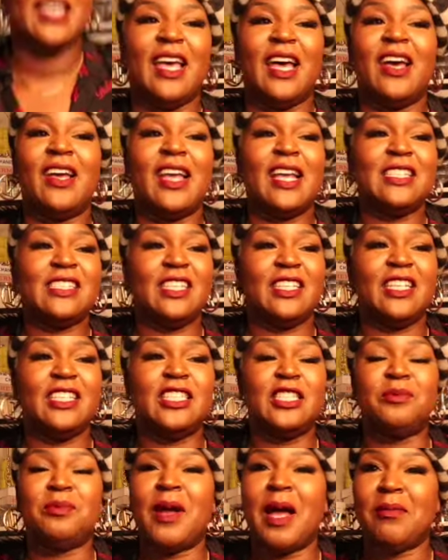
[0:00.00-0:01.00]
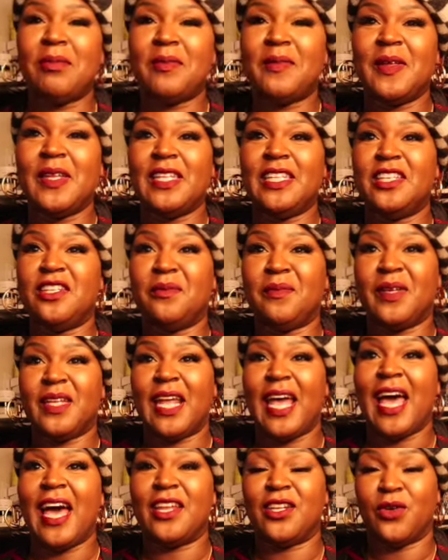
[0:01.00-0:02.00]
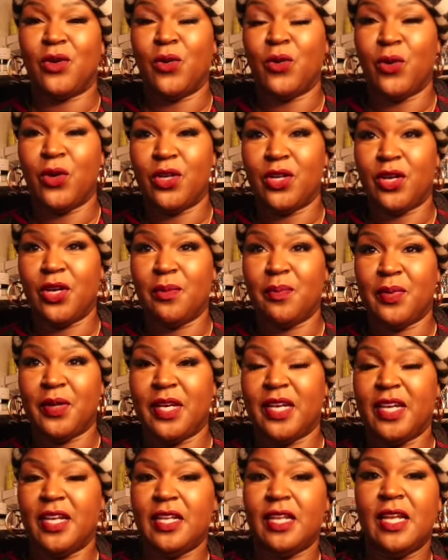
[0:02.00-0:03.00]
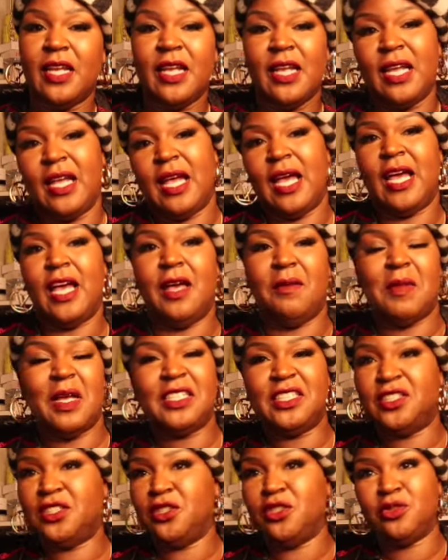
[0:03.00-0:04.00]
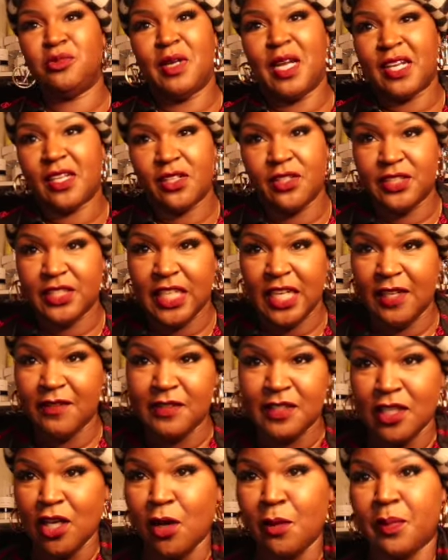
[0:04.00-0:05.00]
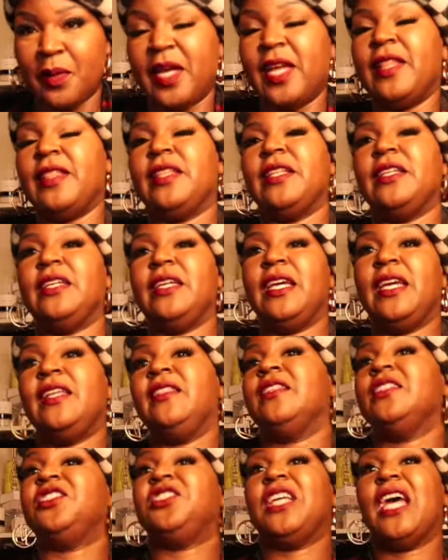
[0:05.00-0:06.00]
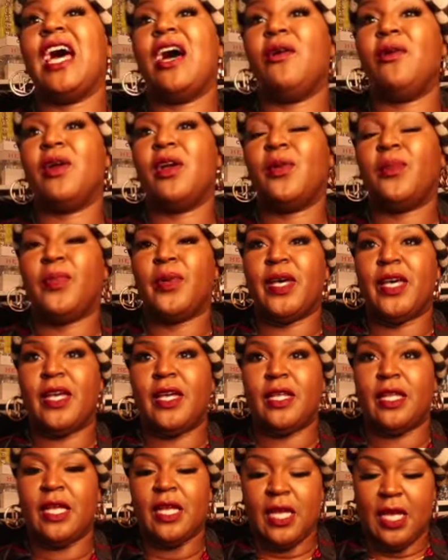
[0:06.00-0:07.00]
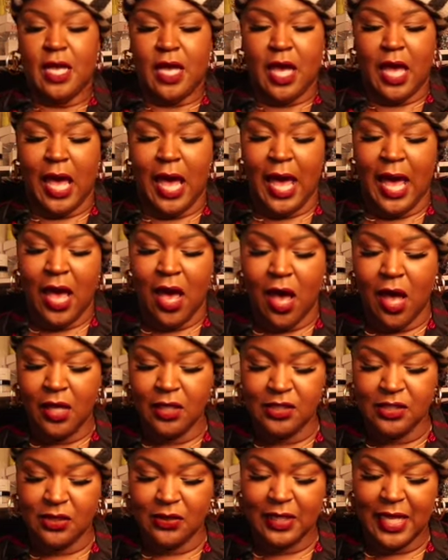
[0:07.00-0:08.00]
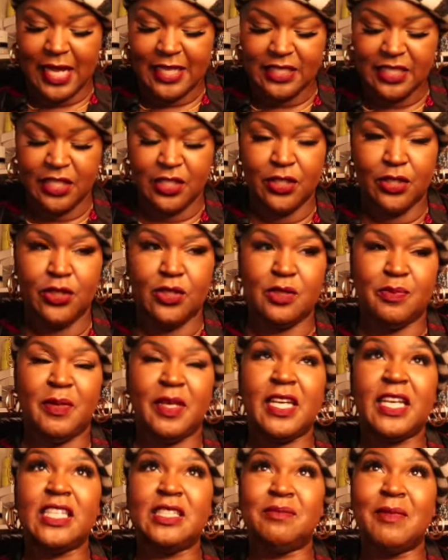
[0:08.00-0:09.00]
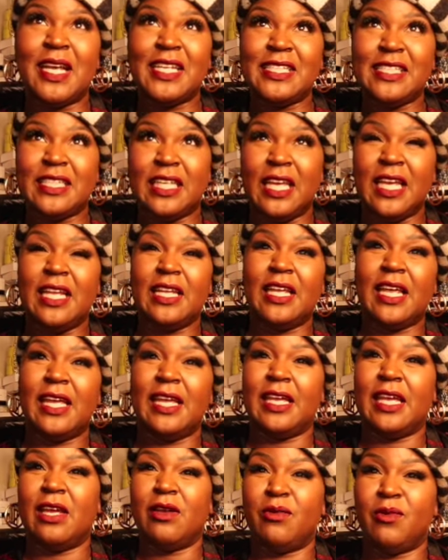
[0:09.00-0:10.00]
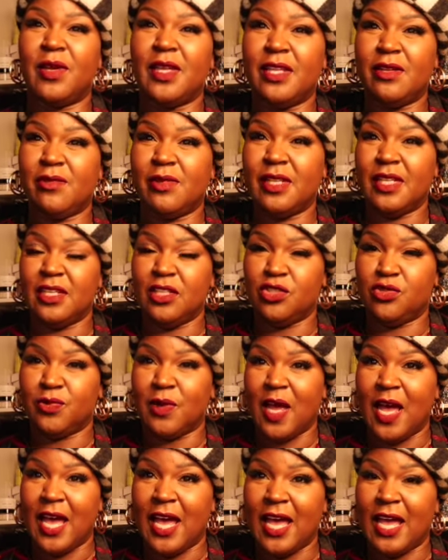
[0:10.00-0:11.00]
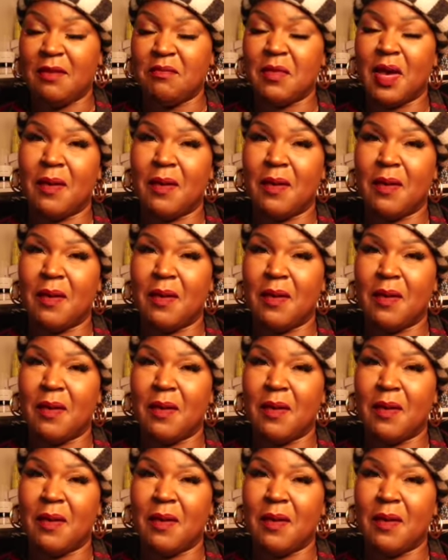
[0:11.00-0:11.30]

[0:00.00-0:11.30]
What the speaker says: Okay, so this is probably a little bit out of order, but I just use regular Dove soap in the shower. But I also like to use, because my skin can get really dry,